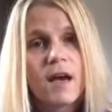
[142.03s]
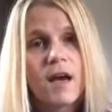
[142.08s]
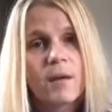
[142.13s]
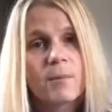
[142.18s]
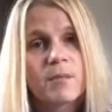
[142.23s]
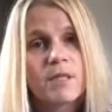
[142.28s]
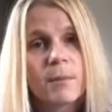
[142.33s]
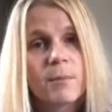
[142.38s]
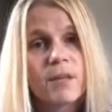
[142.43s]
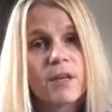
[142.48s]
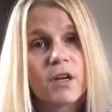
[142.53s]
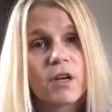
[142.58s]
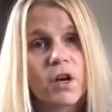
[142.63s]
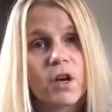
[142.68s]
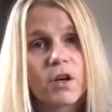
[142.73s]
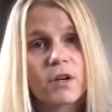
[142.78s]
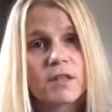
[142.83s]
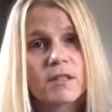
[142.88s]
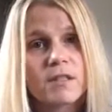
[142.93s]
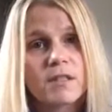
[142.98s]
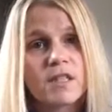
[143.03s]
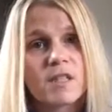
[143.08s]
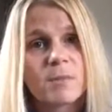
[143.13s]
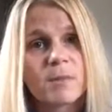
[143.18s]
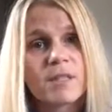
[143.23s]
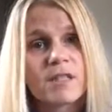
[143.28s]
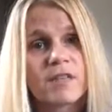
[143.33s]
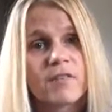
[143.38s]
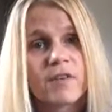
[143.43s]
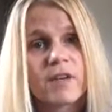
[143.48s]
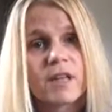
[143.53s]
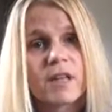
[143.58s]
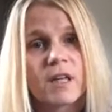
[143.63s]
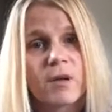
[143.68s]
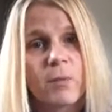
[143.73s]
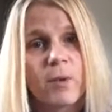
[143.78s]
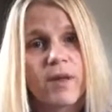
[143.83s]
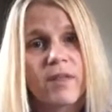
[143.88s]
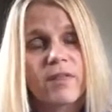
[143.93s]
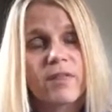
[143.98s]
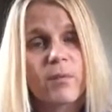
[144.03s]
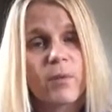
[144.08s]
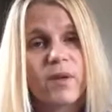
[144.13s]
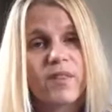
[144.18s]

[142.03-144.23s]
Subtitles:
some of the occurrences, specifically with